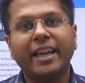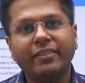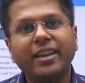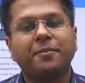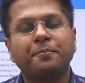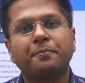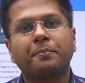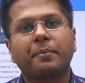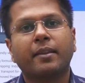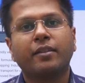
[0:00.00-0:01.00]
navy
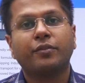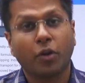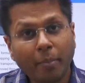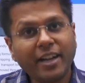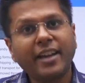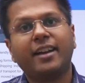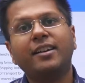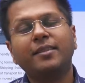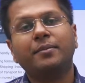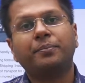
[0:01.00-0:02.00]
from
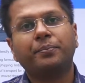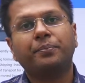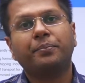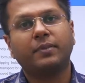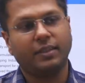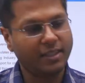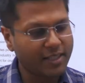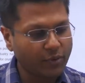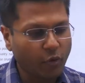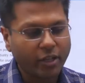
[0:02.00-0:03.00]
India. This
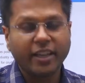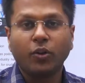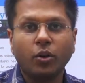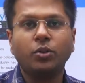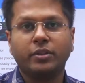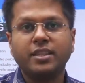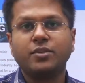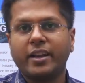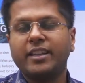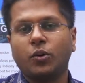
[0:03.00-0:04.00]
is what they go to. This is
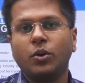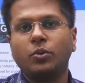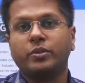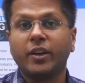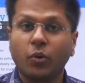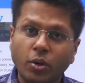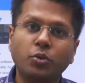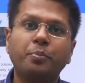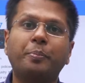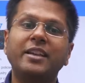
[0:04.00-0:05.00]
where they go to. They go
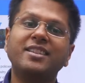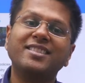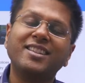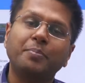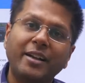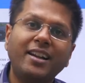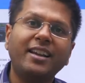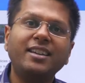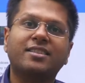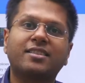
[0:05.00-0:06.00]
to places in the Middle
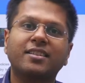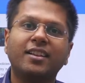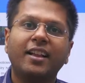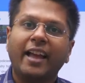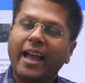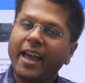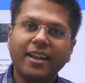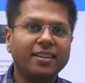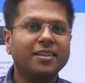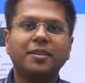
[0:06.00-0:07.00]
East.
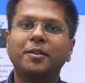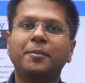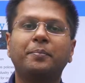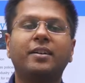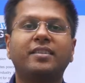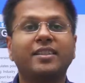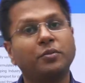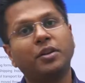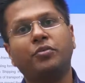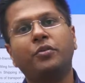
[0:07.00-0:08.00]
And uh, uh, they
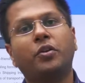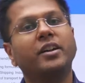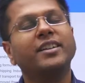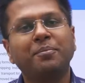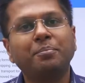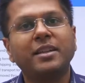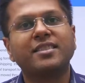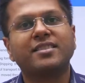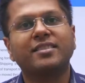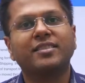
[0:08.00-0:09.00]
work for foreign
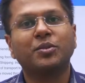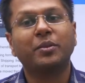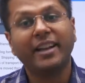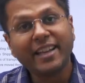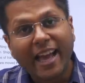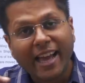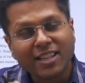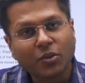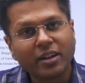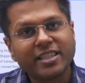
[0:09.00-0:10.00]
companies. So India has
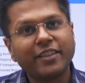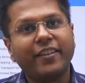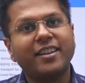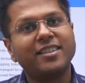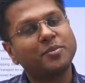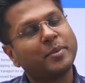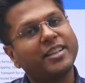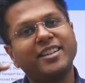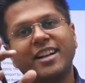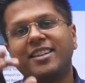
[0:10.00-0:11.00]
got seafarers, but
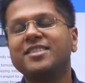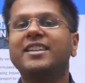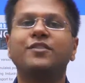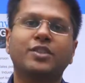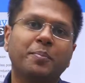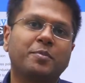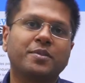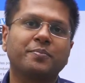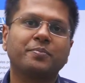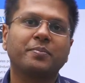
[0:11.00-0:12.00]
India doesn't have
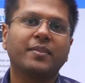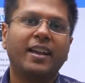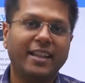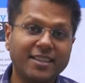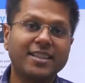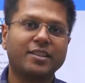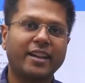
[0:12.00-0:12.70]
ships. And this is